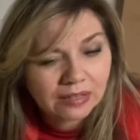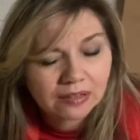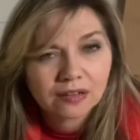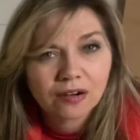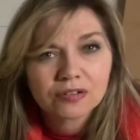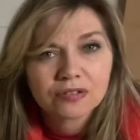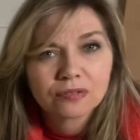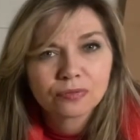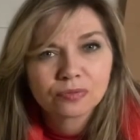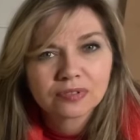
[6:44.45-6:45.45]
can
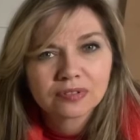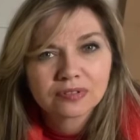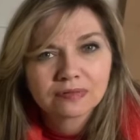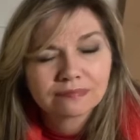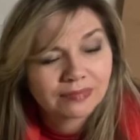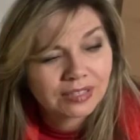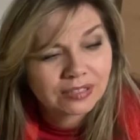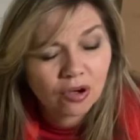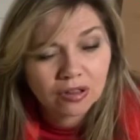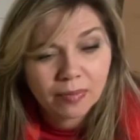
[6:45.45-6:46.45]
also, it's
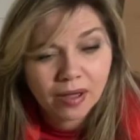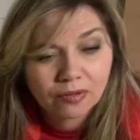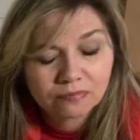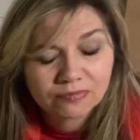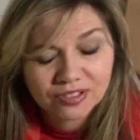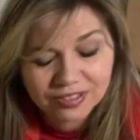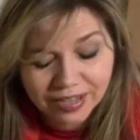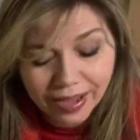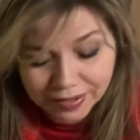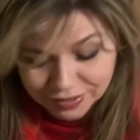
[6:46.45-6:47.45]
all about
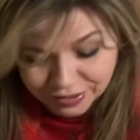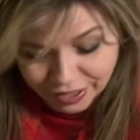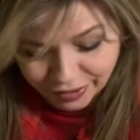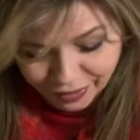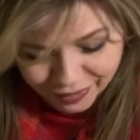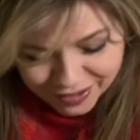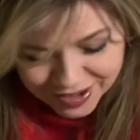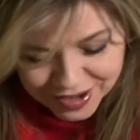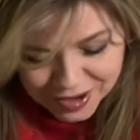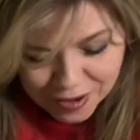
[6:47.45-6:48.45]
sex too.
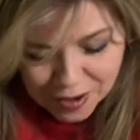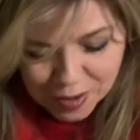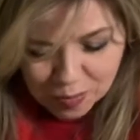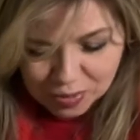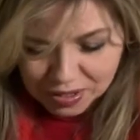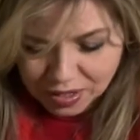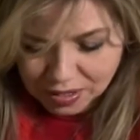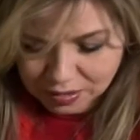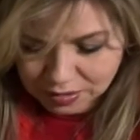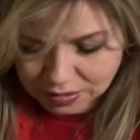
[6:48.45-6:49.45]
But,